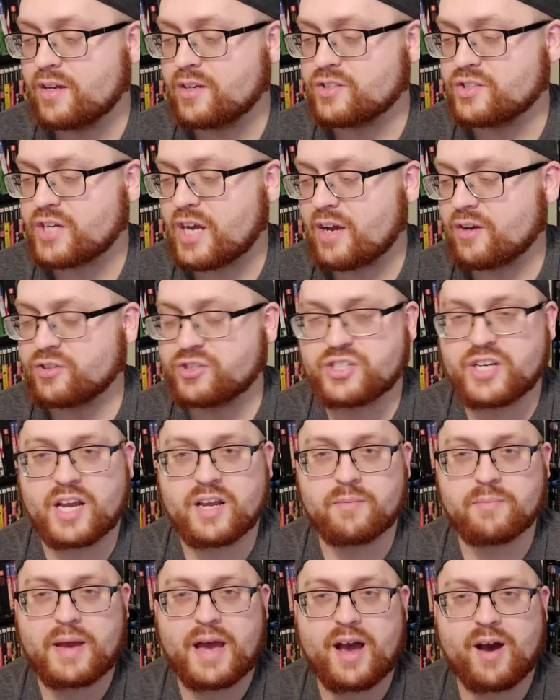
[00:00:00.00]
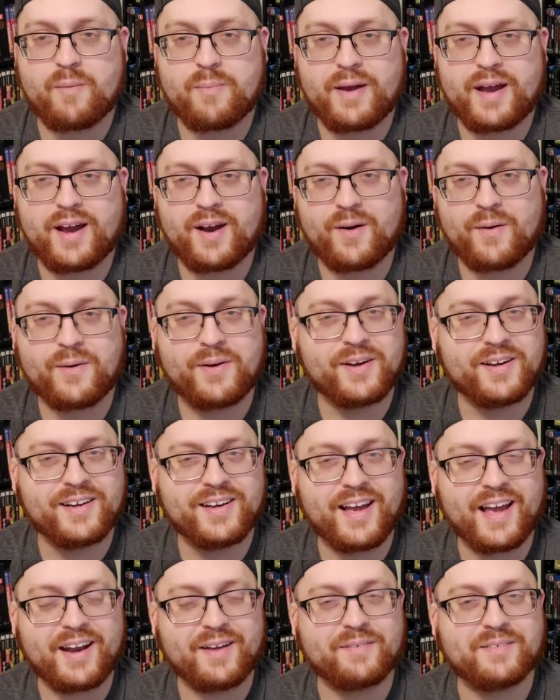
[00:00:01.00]
Zhao Shang Pow Pow,
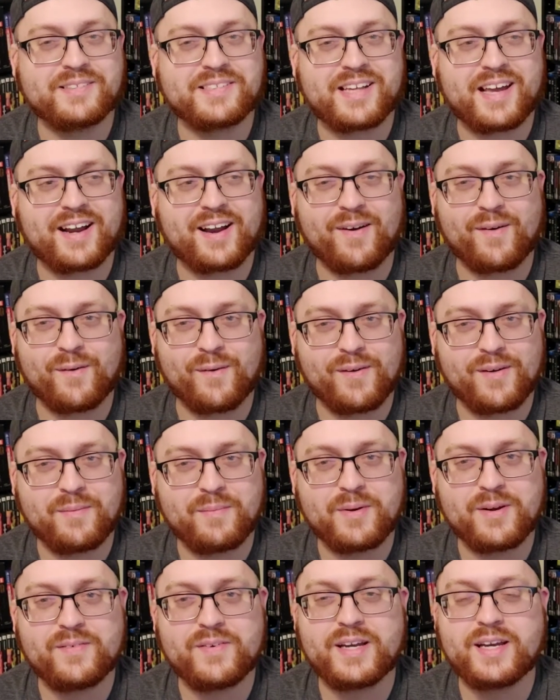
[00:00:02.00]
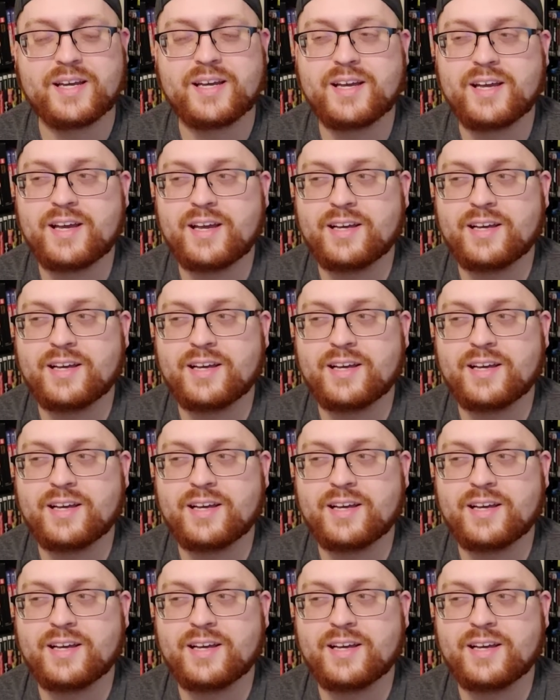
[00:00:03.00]
and it was like a horror movie.